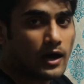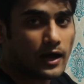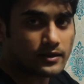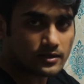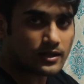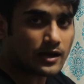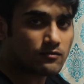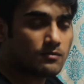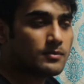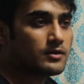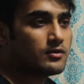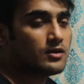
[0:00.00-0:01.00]
I think that will
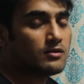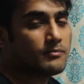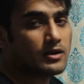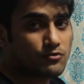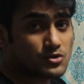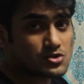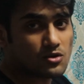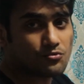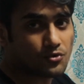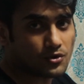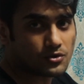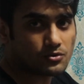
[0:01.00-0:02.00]
be really beneficial
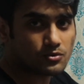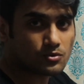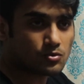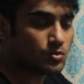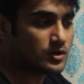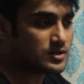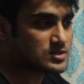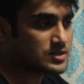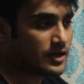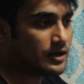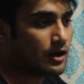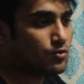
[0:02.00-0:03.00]
for you to
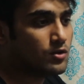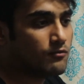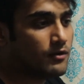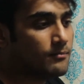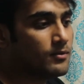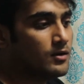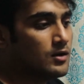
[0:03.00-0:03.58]
understand how the web